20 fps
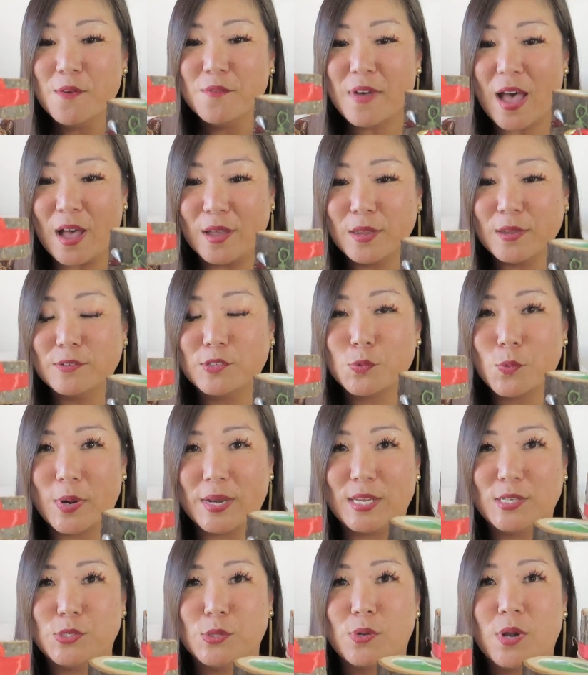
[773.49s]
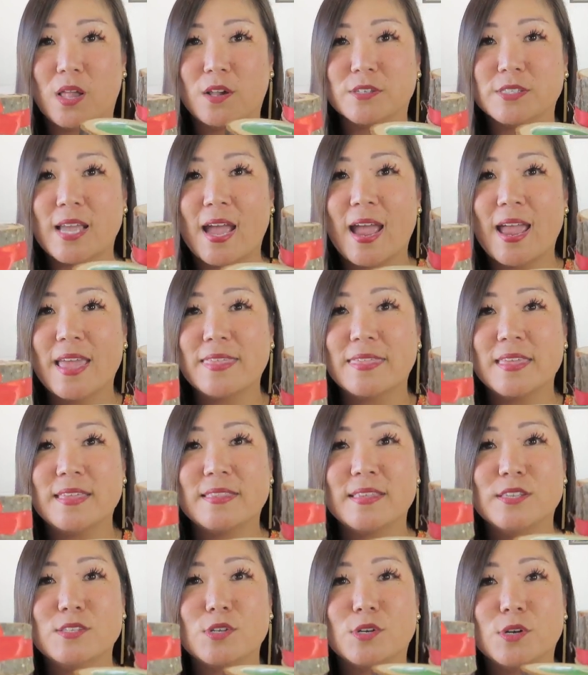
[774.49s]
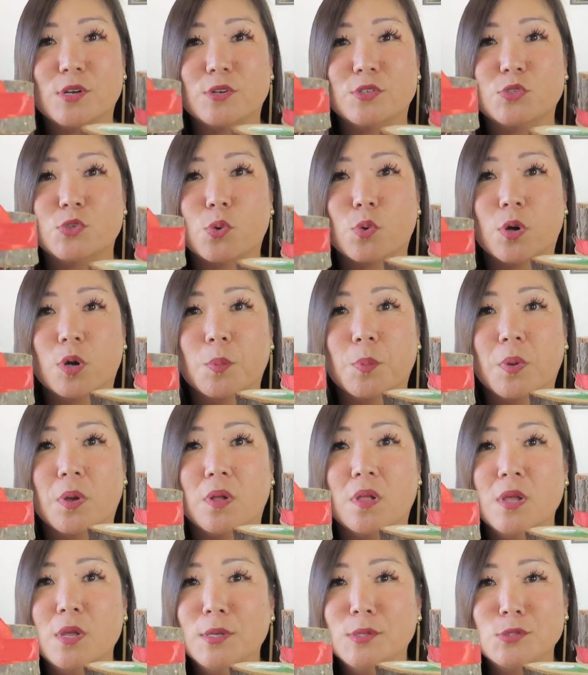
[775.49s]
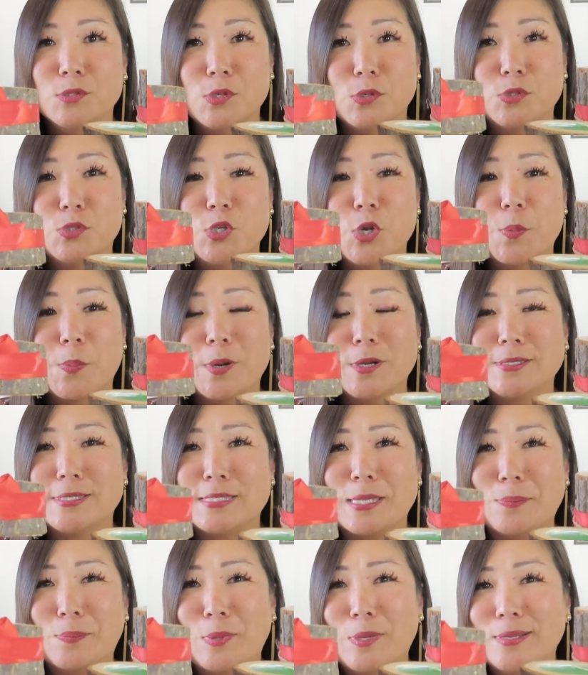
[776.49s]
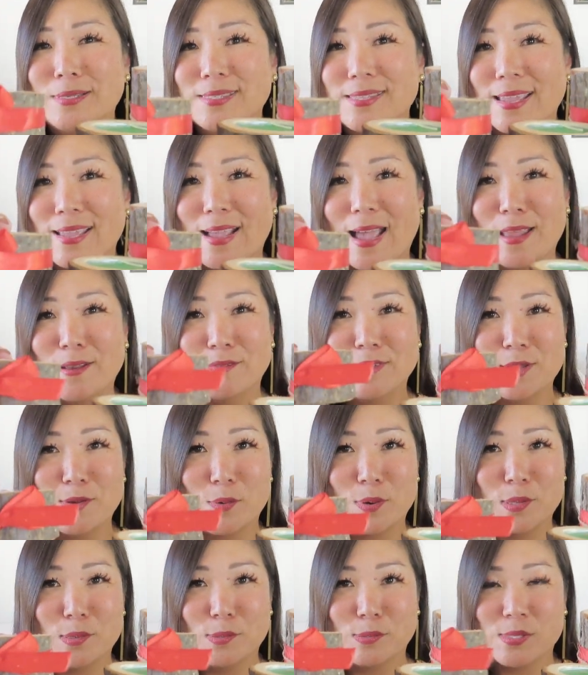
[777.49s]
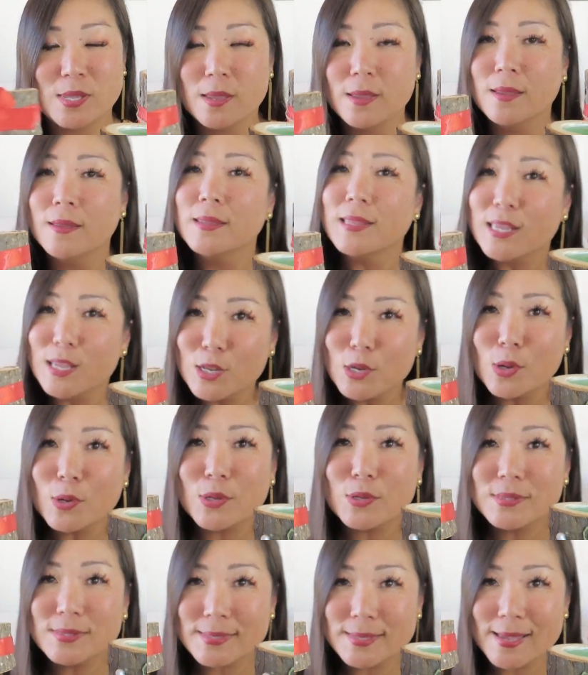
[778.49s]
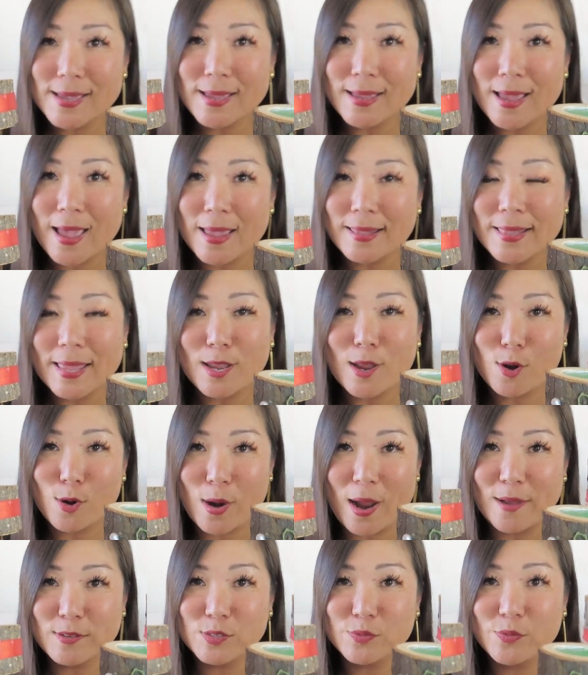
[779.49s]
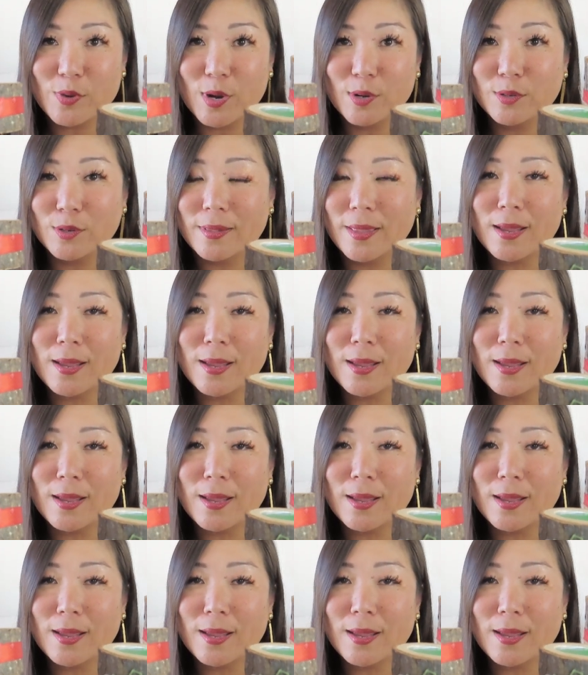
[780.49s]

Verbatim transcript: Value of $22. I think these are adorable. So super simple. It's like kind of like one of those you know, you see it at like a crafts fair and you're